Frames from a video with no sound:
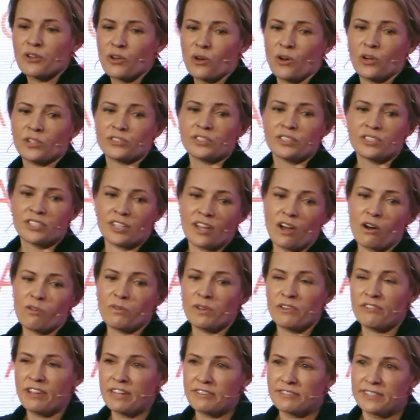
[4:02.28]
got
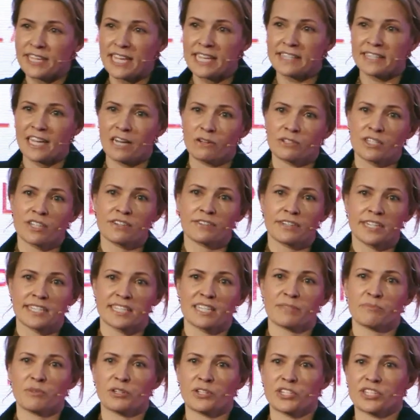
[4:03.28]
over 15,000
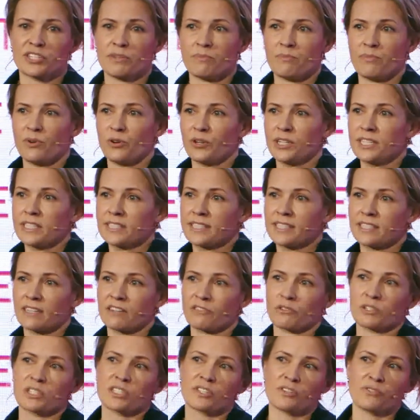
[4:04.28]
distribution points
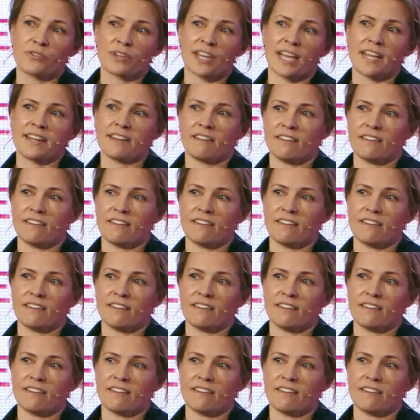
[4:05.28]
across UK and